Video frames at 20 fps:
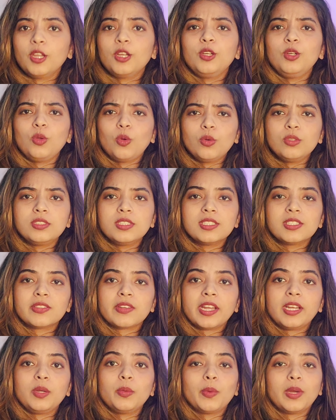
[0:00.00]
Don't just
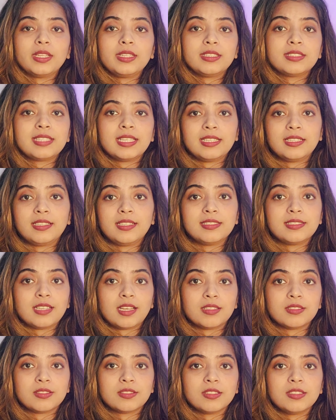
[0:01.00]
write one sentence
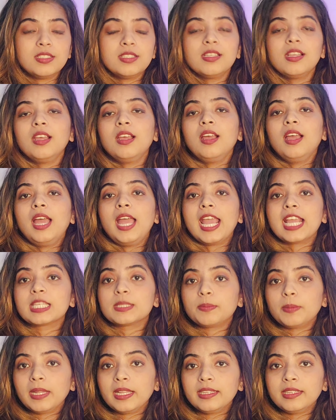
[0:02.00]
answers,
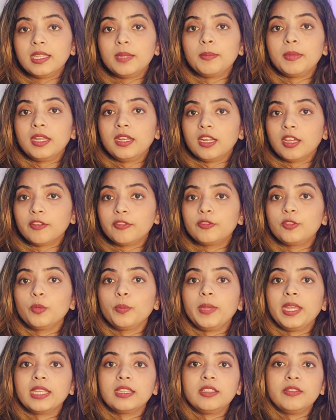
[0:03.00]
explain them enough to
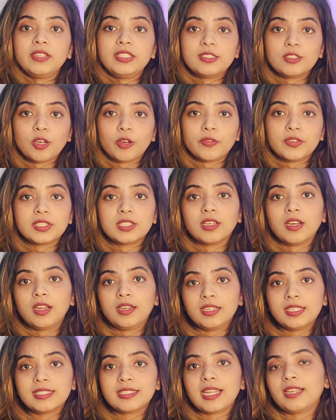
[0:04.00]
make the visa officer
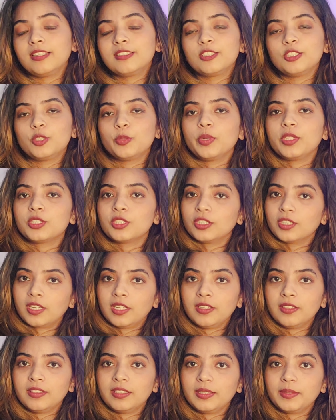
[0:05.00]
understand the situation
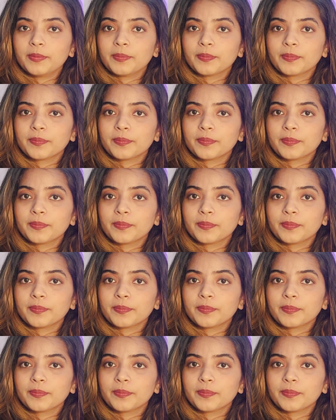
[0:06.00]
clearly.